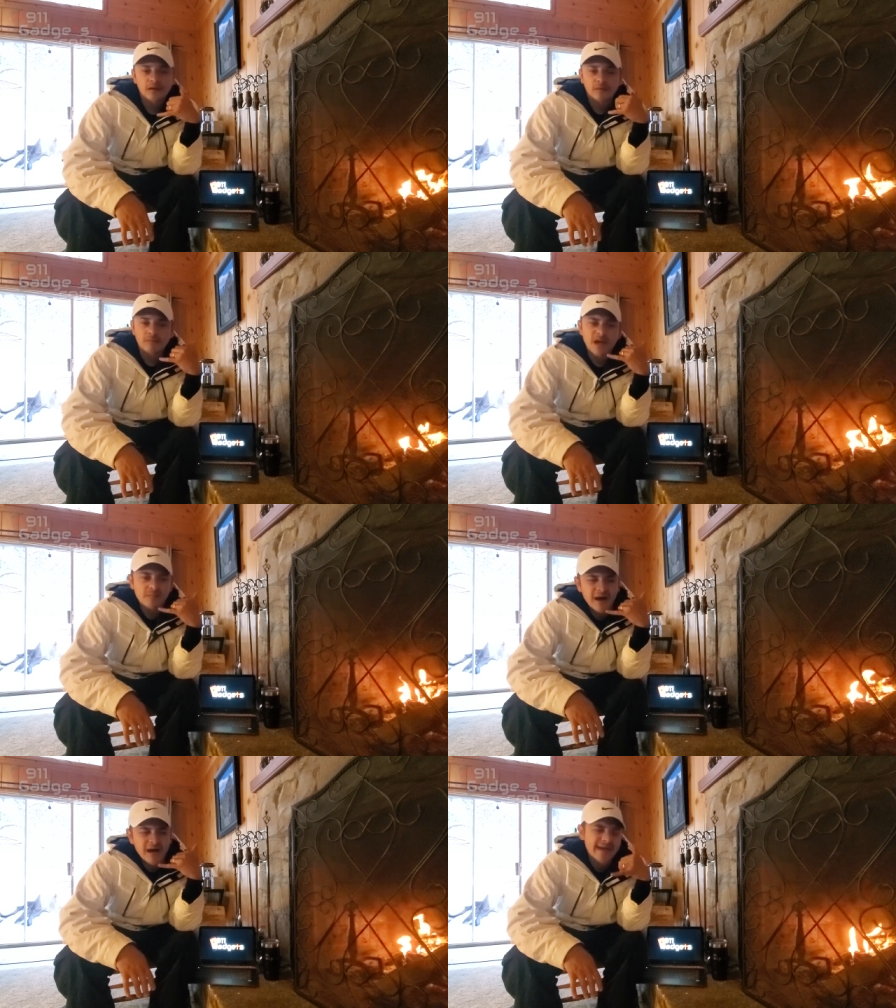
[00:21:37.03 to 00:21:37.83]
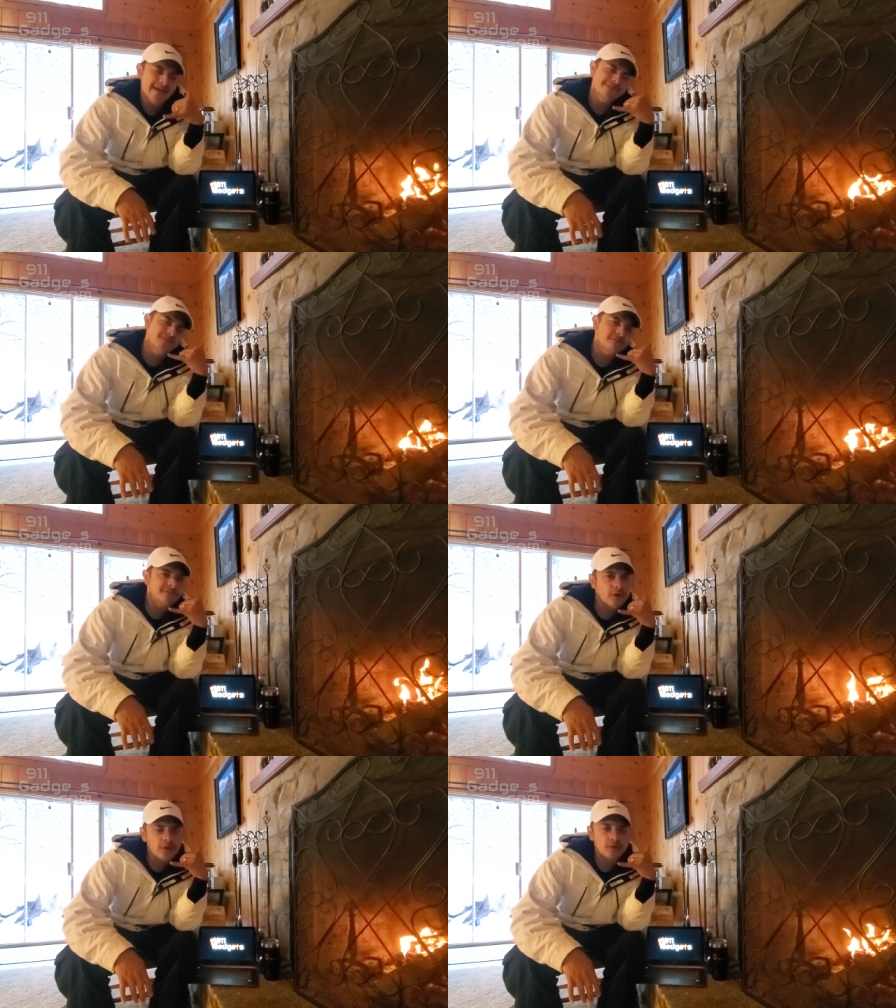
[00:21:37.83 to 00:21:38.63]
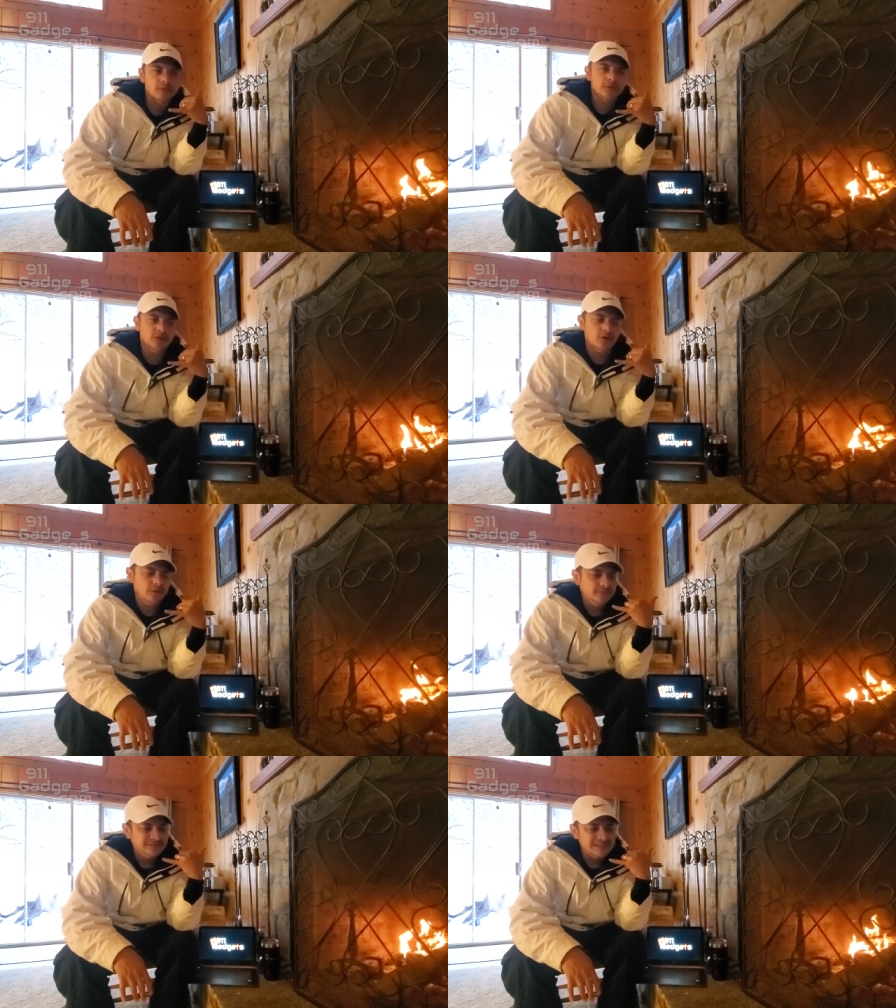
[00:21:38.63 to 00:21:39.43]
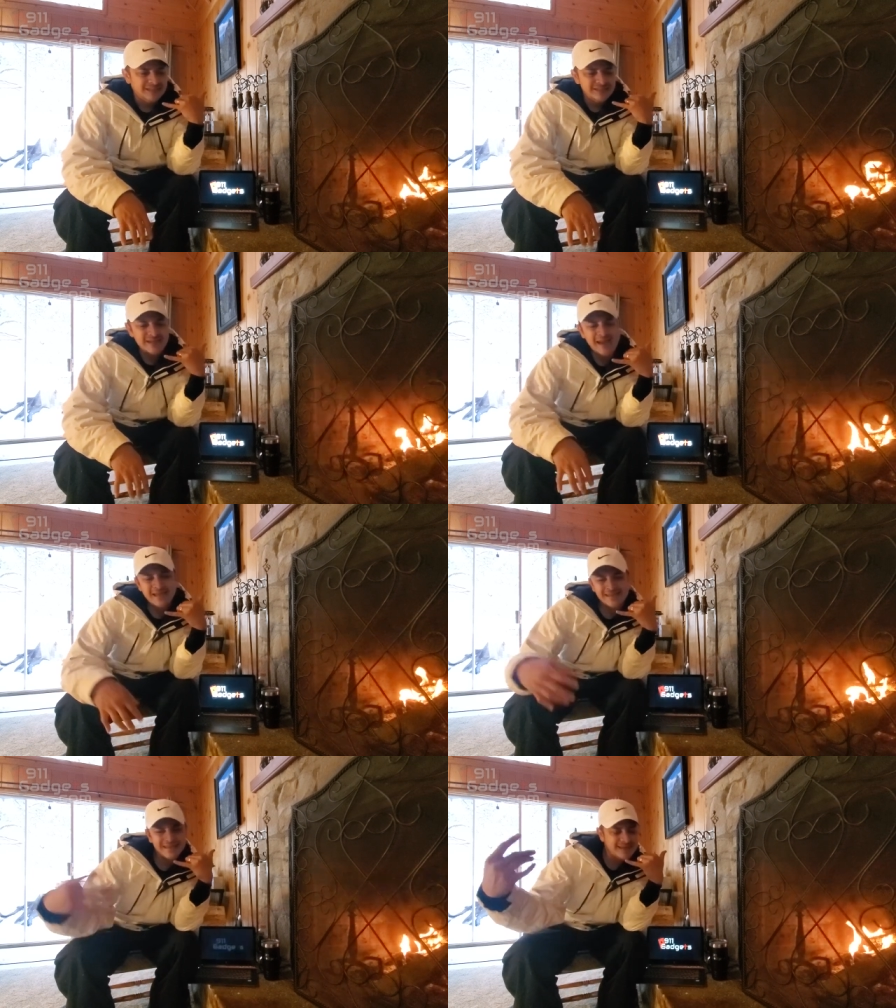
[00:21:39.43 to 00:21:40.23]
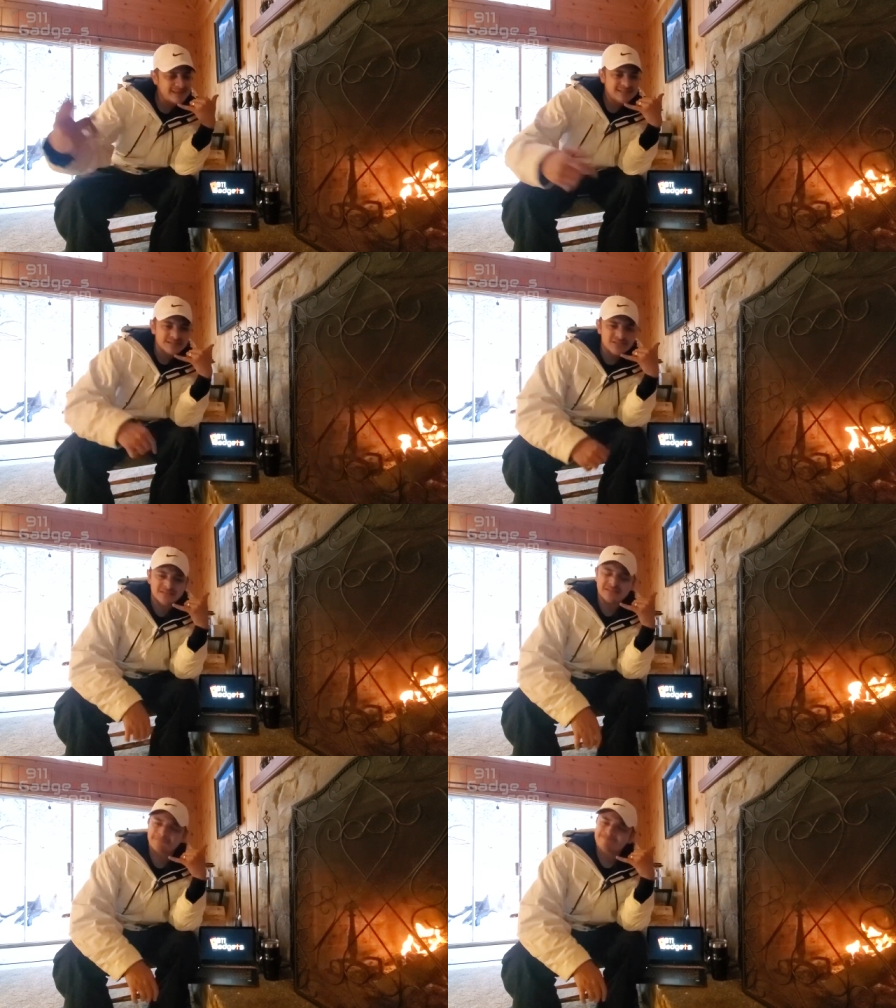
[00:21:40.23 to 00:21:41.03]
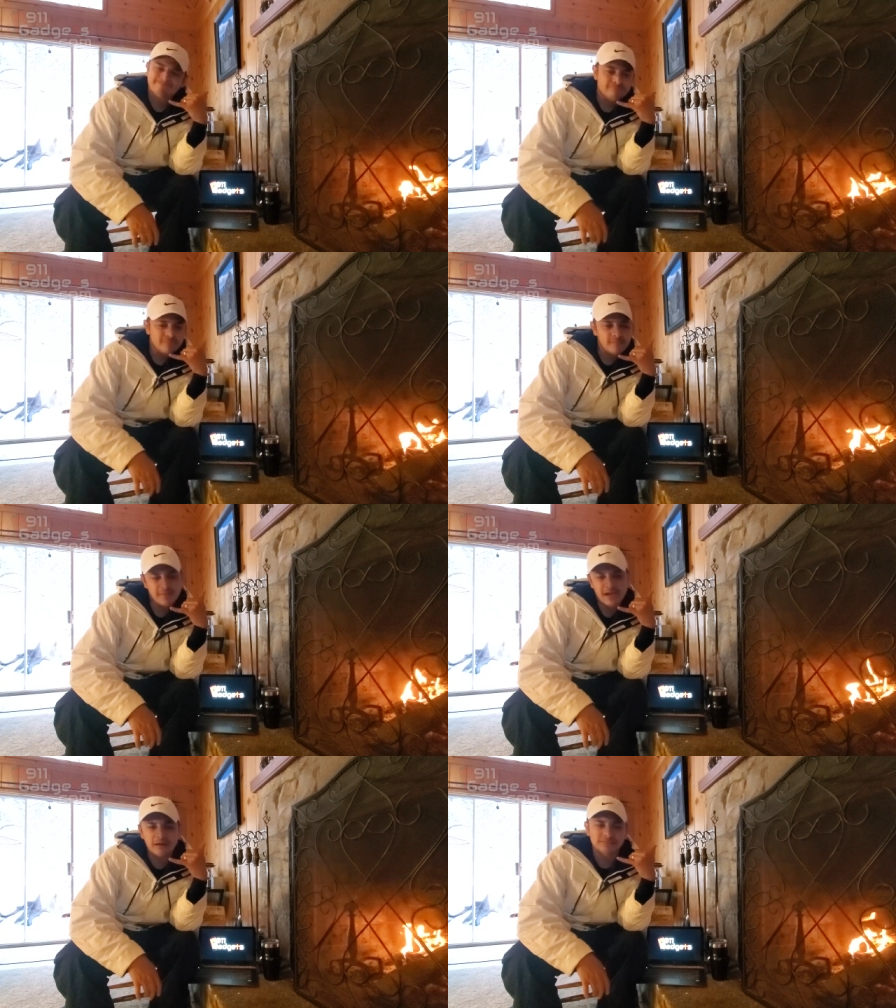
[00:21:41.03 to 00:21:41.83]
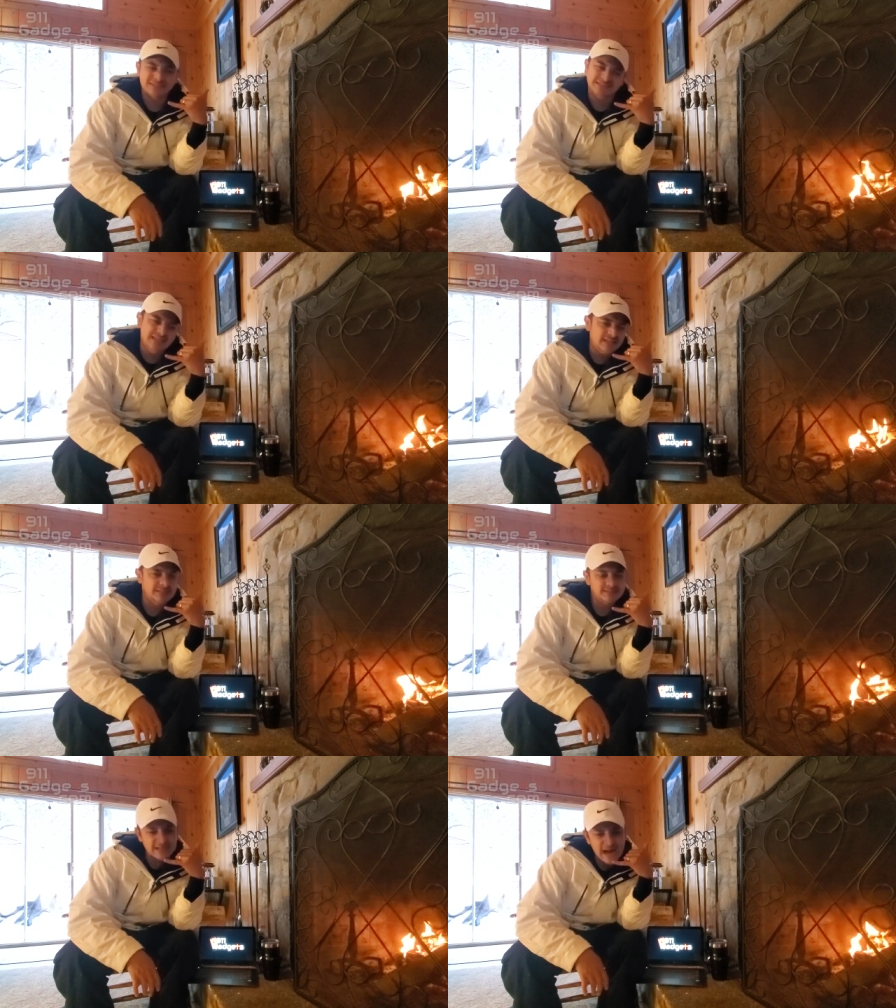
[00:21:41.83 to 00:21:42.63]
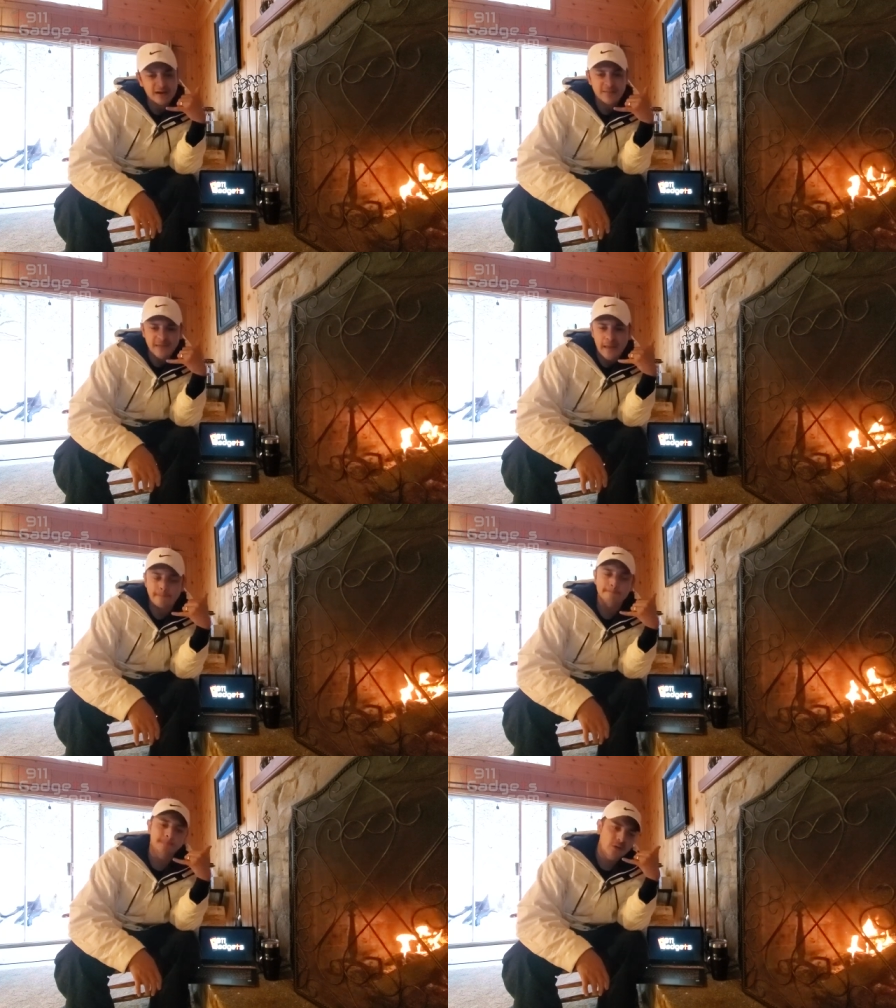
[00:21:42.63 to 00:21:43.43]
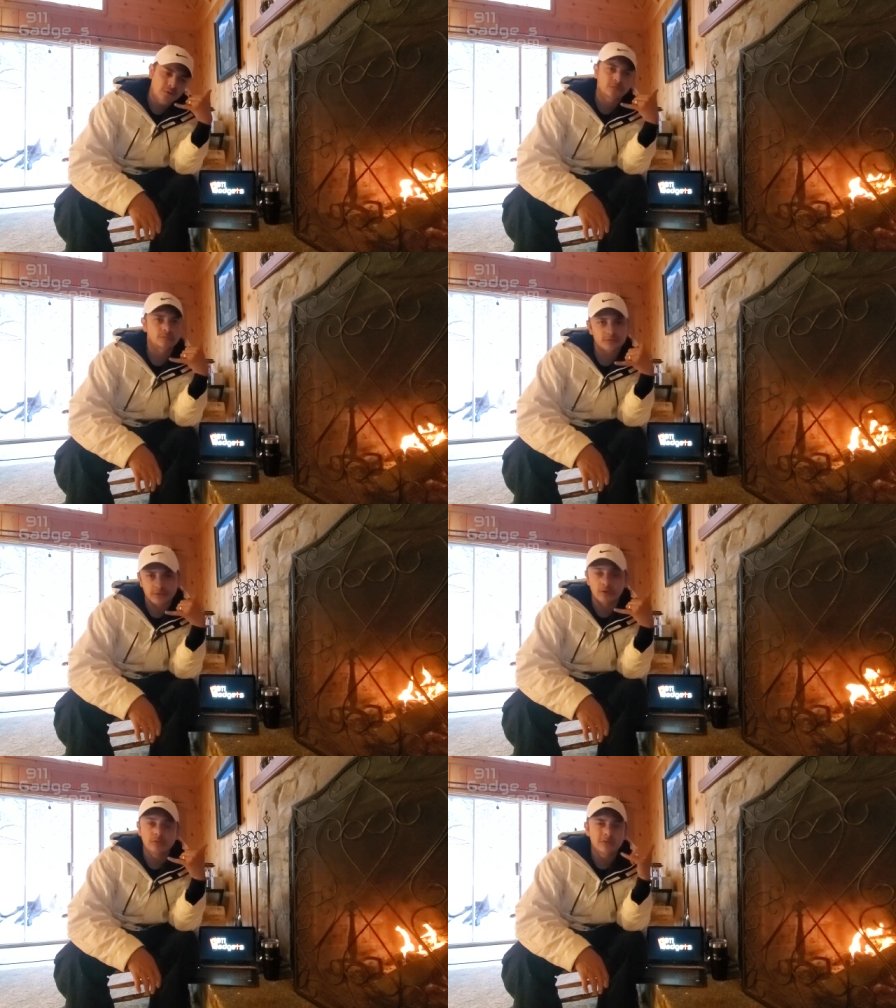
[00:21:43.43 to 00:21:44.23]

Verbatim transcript: man, my effing phone, you know, that is just, man, I'm sick and tired of that bull, you know?